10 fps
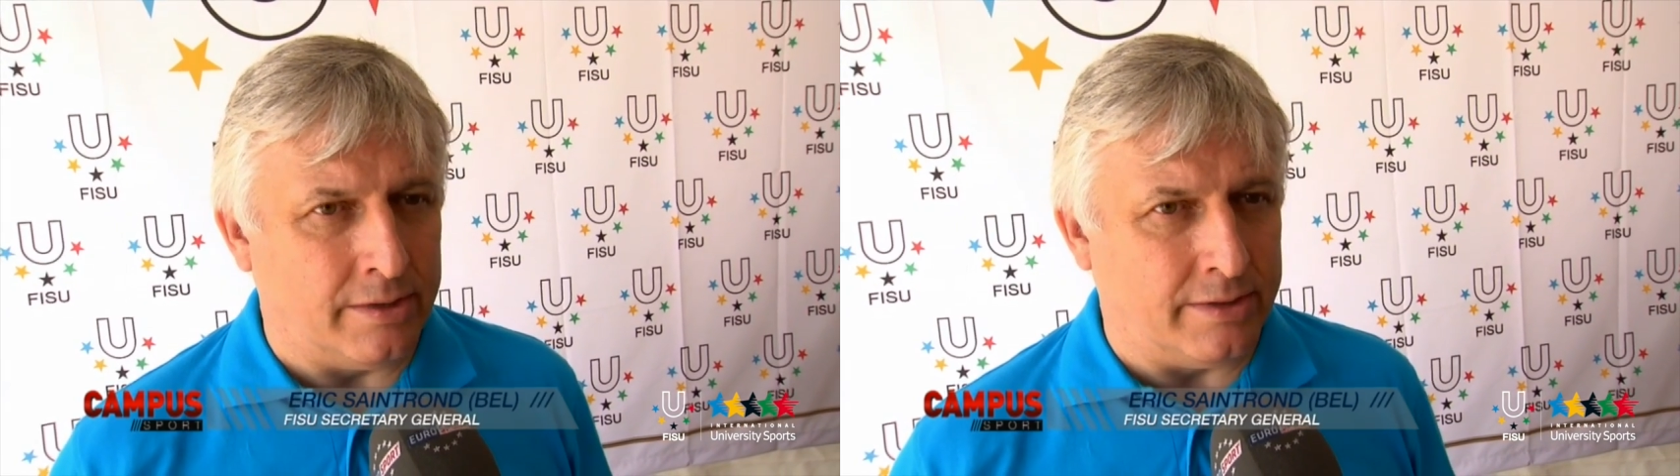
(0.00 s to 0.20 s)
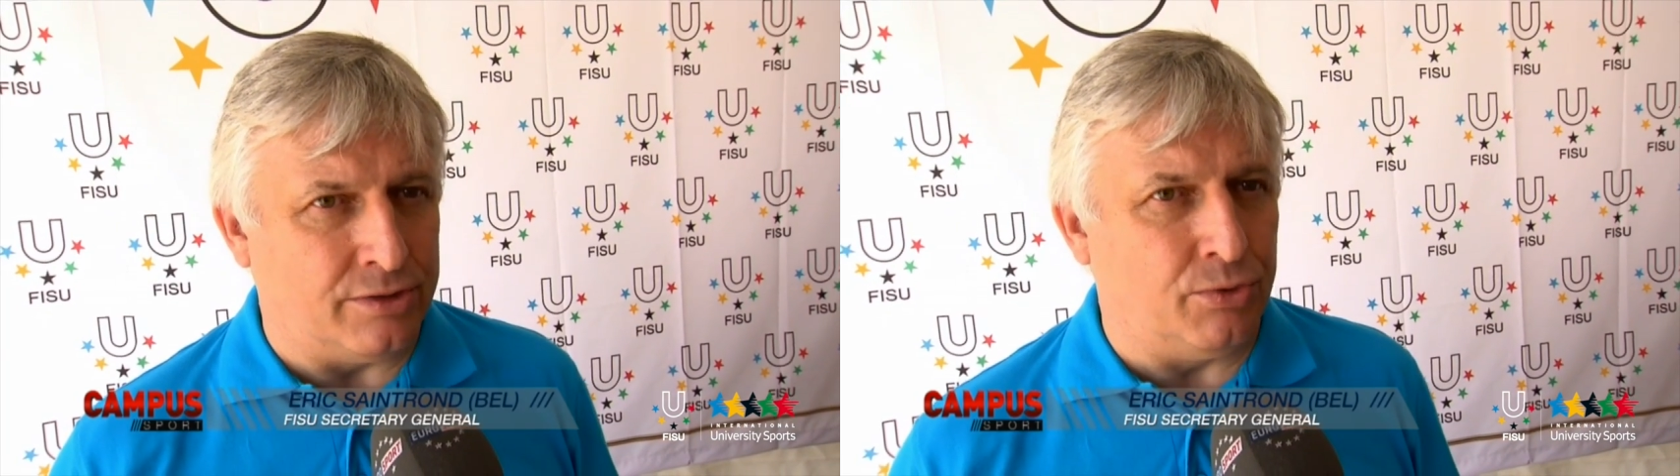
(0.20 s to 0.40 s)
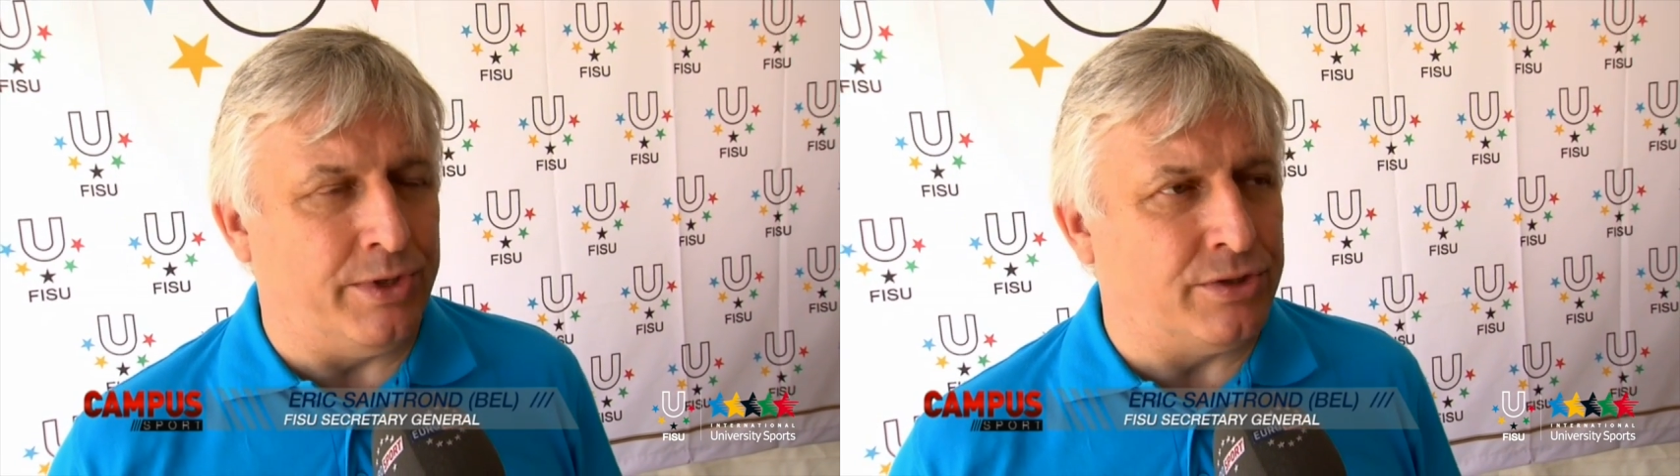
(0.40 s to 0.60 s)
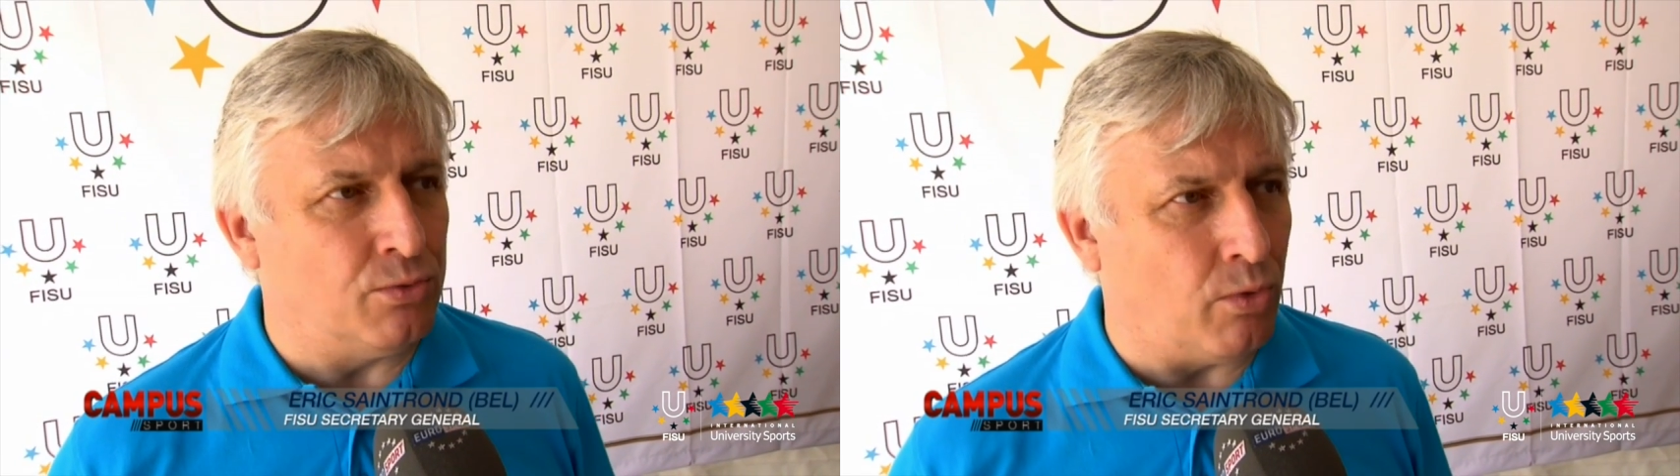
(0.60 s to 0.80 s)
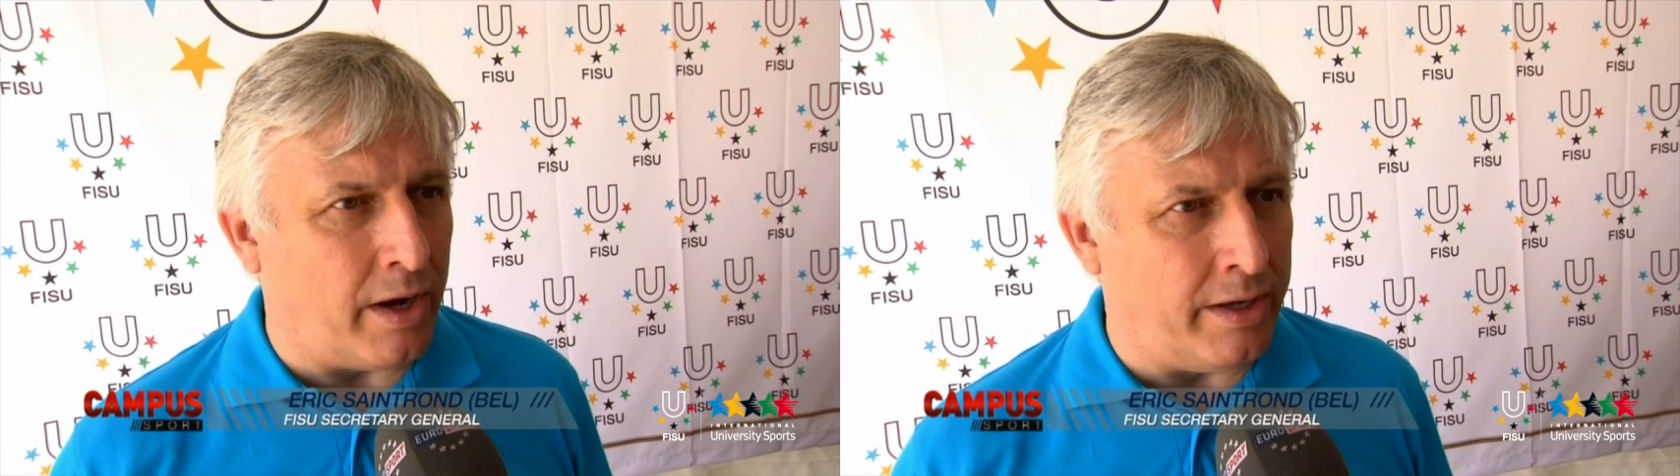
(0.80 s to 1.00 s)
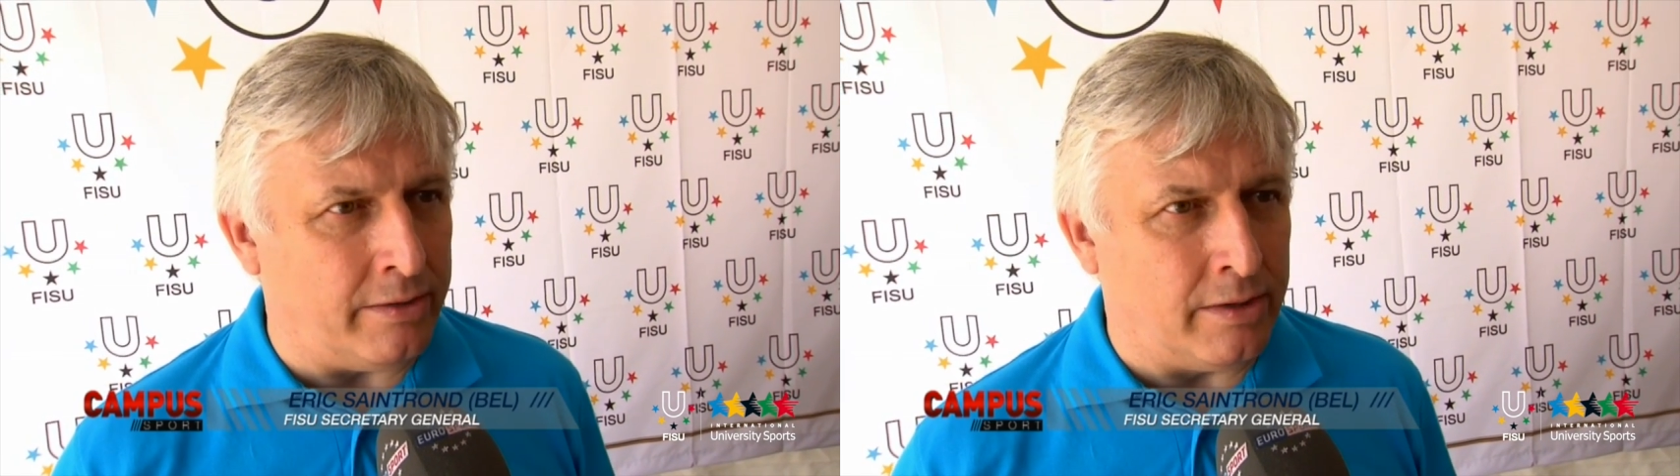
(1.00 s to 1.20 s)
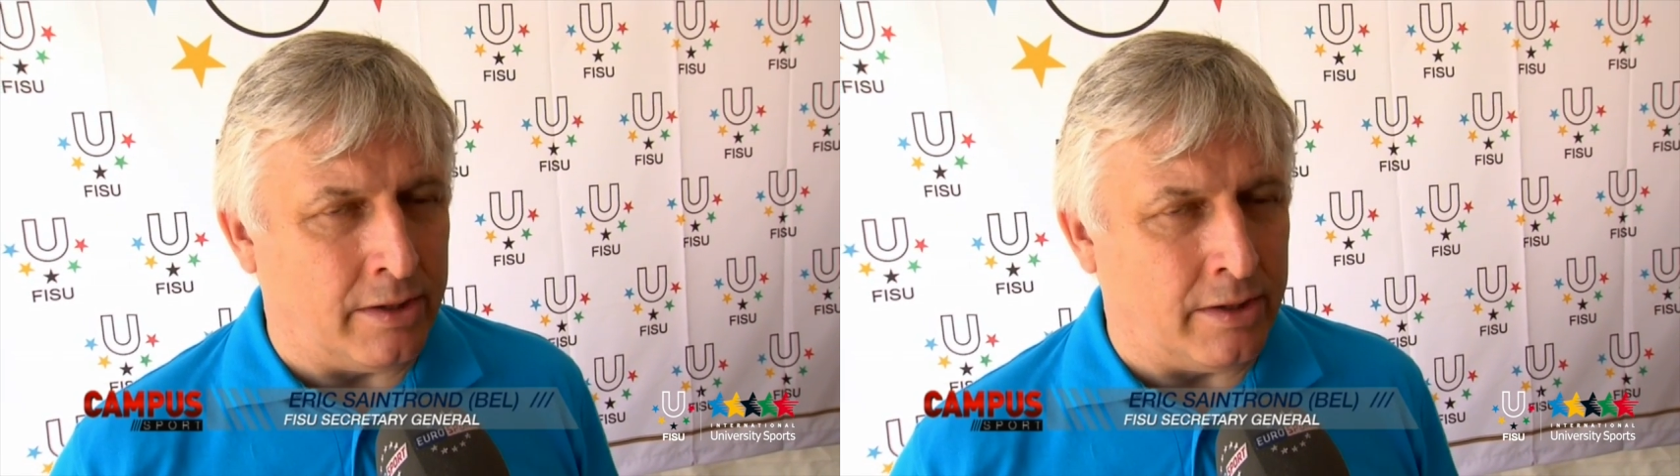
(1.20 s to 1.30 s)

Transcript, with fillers: That's the reason why,